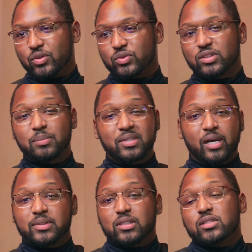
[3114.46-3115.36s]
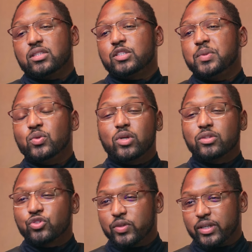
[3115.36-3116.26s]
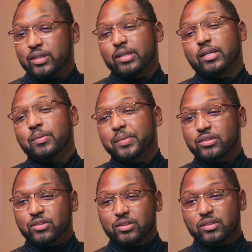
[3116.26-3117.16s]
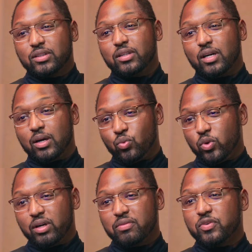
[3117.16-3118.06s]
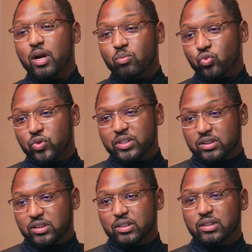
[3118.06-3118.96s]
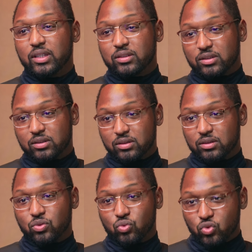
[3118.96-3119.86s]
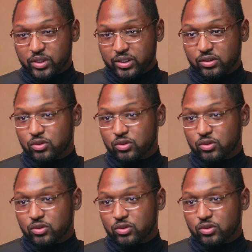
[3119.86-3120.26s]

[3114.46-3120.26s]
Sometimes it can just be 1 trade. Like I mentioned, whatever I'm risking, that's the risk.